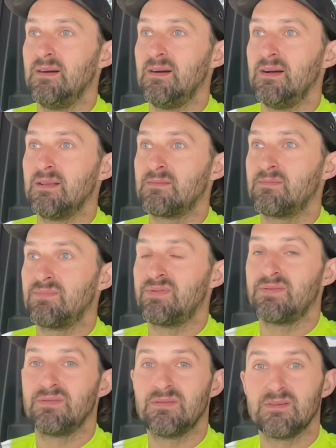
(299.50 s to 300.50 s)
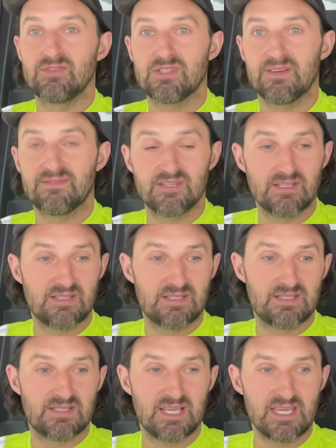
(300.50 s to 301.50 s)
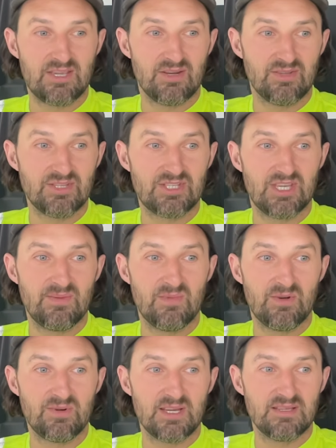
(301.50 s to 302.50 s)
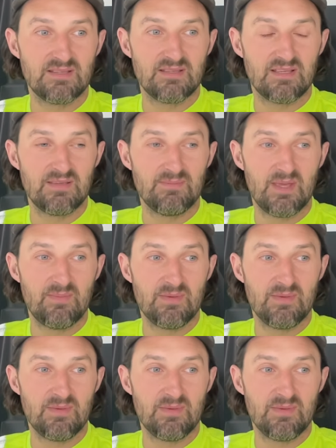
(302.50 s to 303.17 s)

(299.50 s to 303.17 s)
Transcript: I, I just have to take it on the chin, won't I? And it maybe